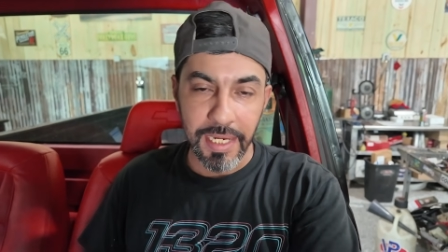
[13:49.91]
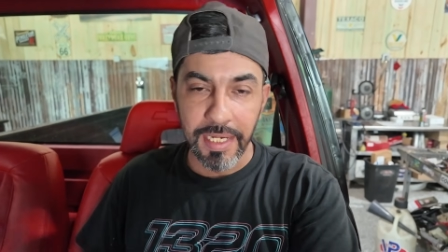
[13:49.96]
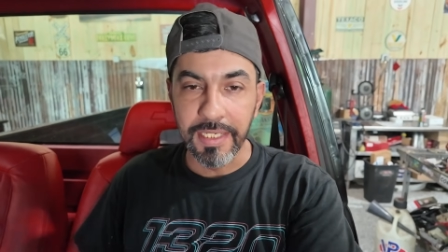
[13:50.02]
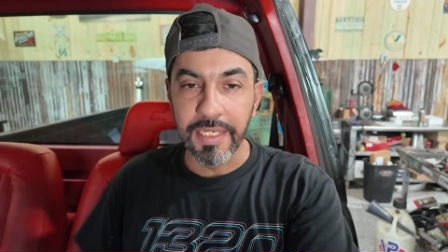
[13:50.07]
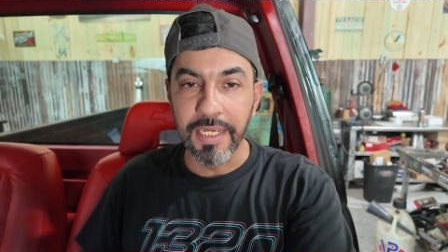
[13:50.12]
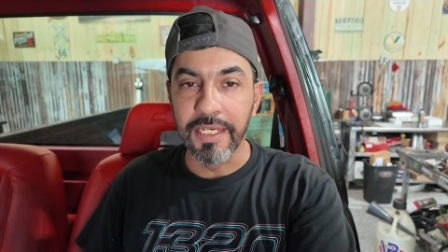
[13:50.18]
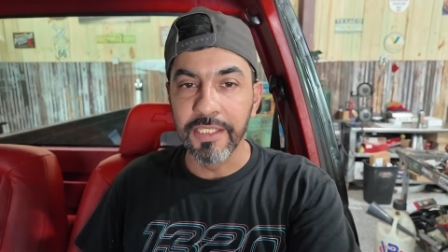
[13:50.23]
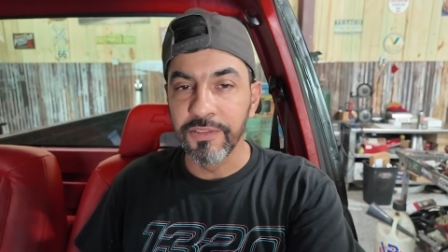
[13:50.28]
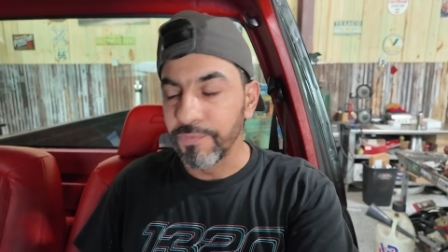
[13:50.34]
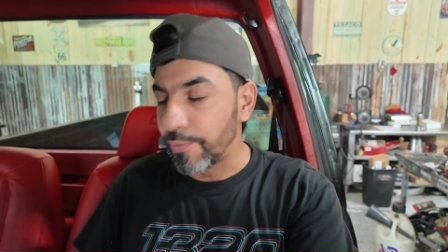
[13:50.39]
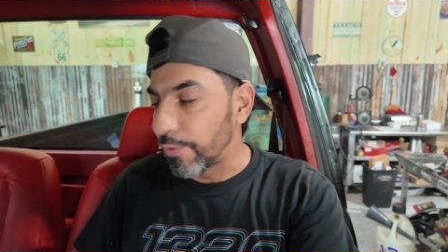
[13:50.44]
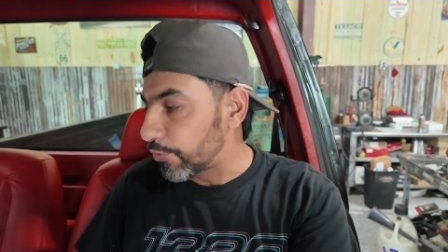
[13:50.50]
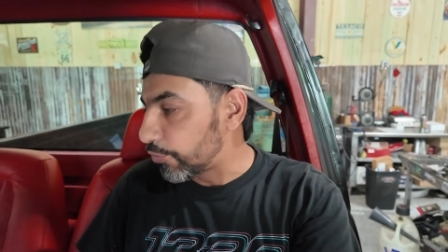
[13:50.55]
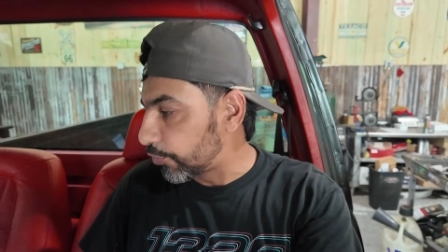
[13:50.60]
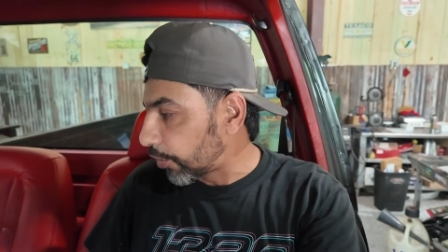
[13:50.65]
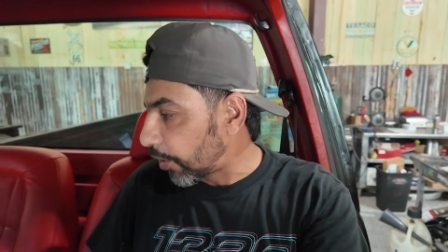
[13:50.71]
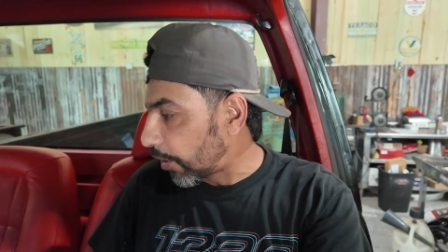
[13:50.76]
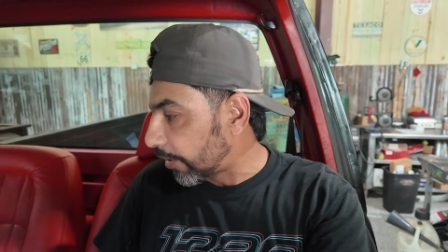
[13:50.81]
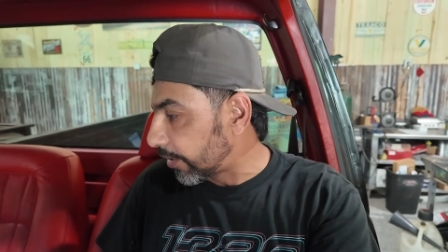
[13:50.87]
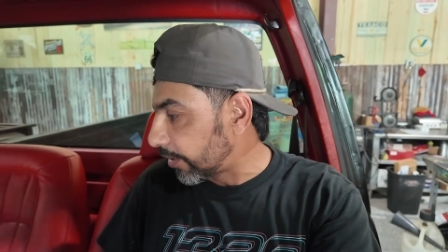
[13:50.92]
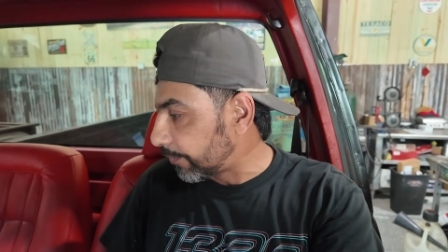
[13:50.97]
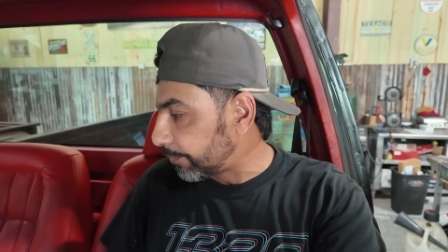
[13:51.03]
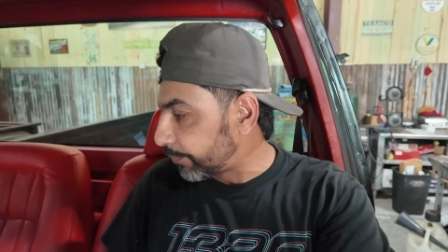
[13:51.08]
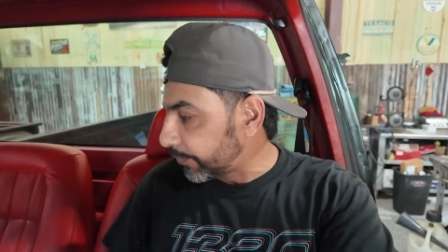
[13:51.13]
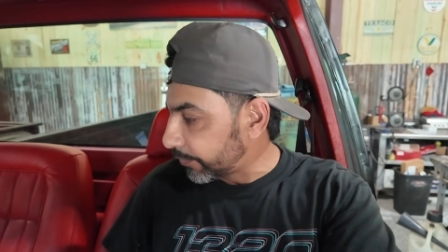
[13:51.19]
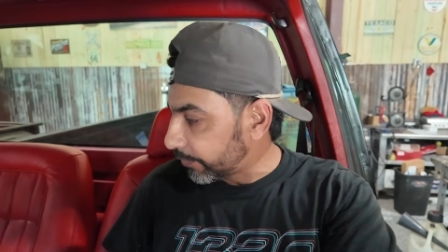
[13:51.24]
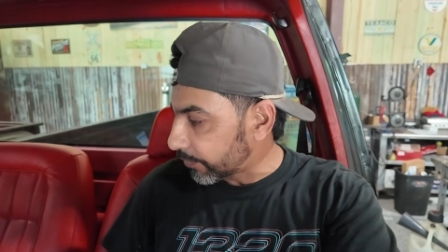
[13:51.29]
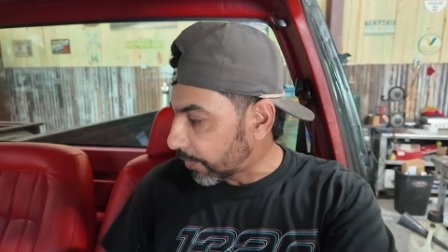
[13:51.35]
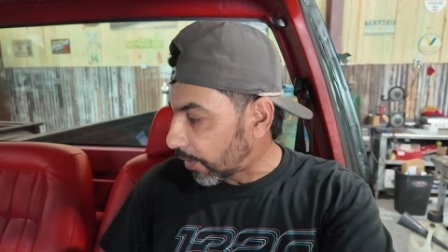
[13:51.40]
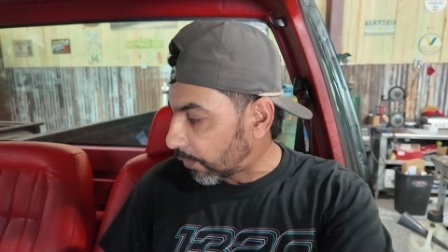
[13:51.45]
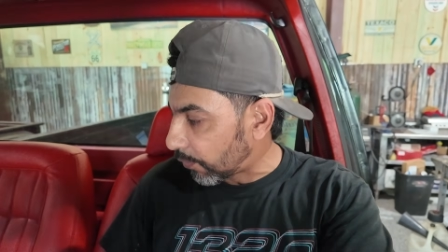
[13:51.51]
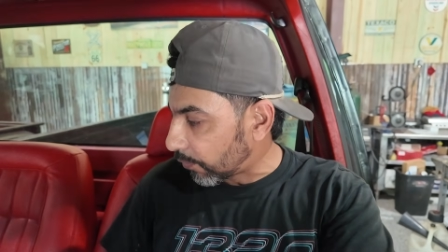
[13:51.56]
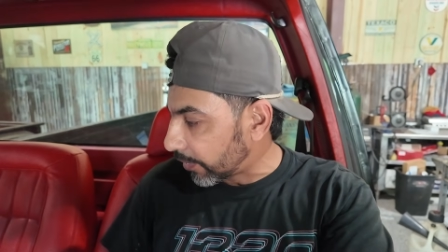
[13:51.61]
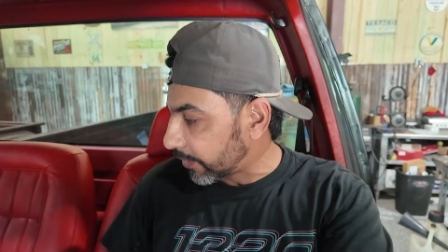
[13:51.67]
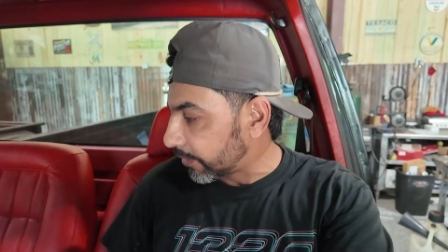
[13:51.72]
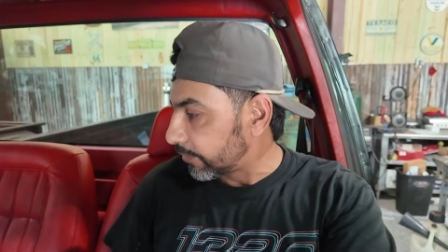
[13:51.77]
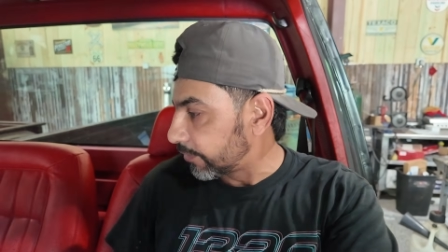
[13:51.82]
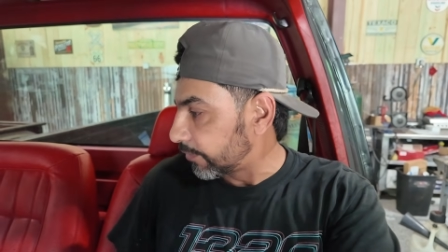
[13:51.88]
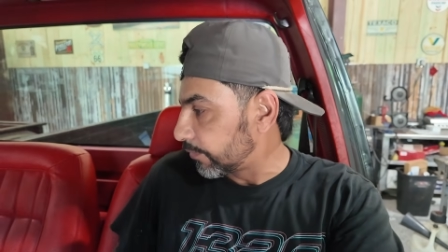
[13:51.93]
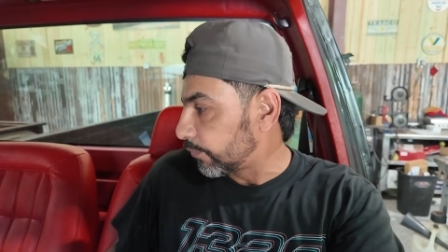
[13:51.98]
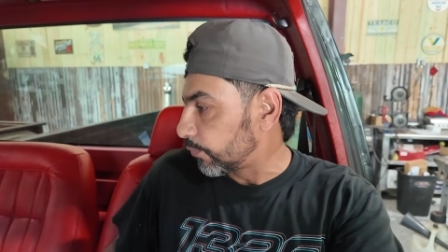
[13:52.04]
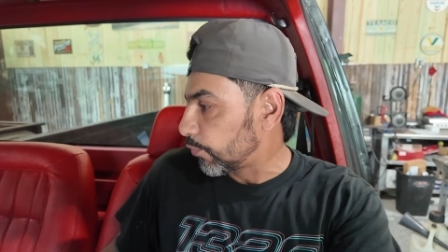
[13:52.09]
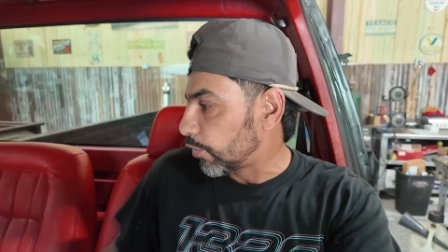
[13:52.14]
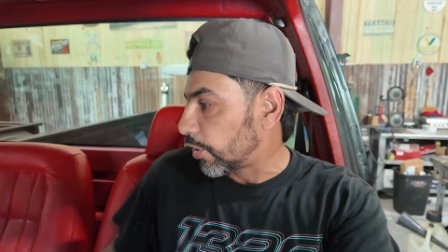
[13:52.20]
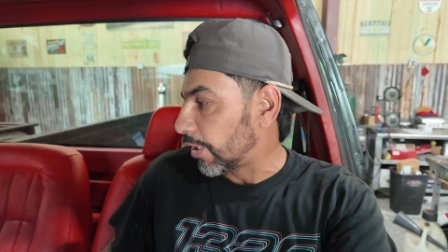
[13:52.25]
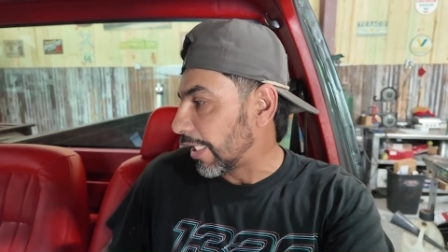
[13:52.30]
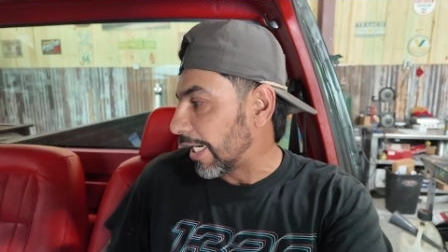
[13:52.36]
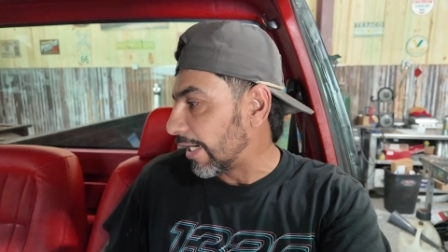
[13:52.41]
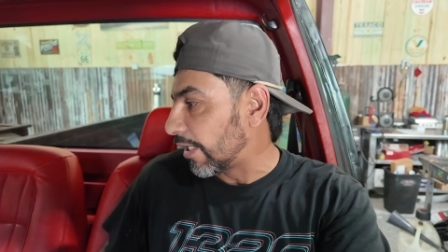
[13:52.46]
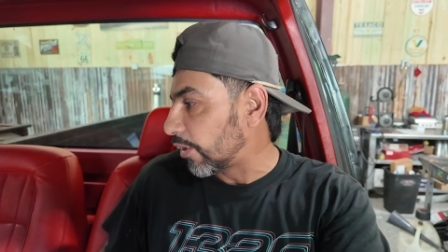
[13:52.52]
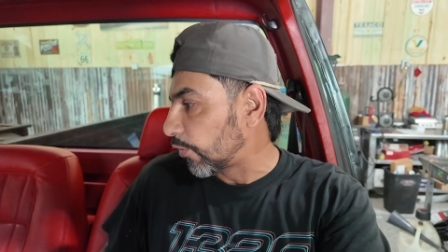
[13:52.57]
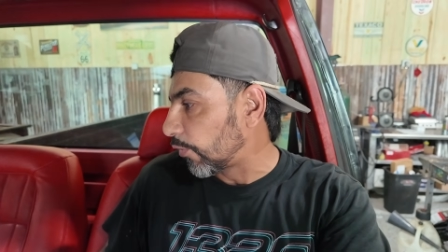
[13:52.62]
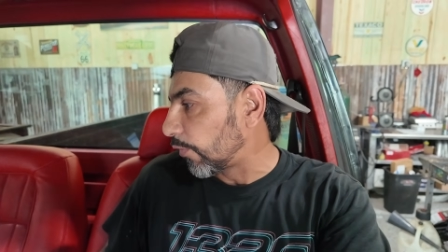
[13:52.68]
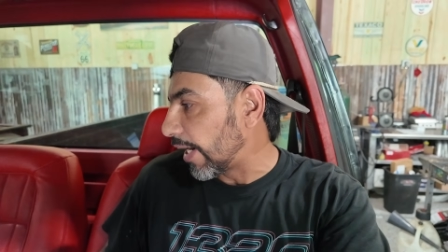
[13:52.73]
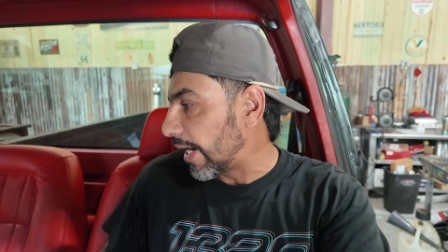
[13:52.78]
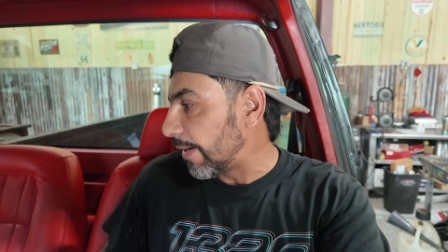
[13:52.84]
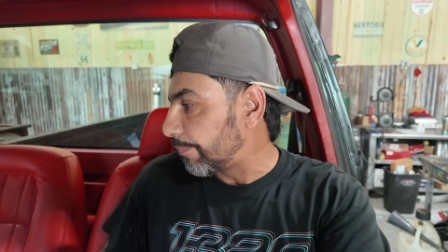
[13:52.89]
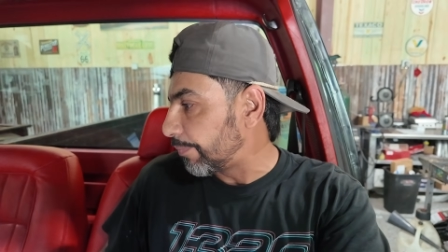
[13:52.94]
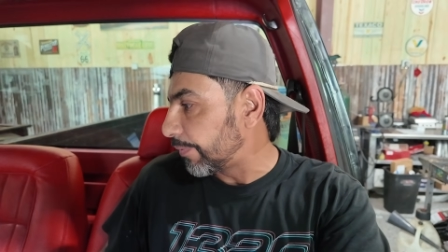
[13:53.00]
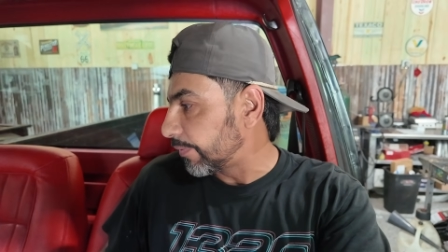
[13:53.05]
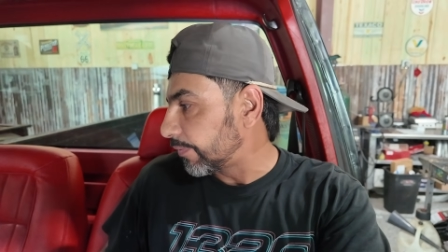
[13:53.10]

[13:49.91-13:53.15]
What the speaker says: I guess first startups always run like crap.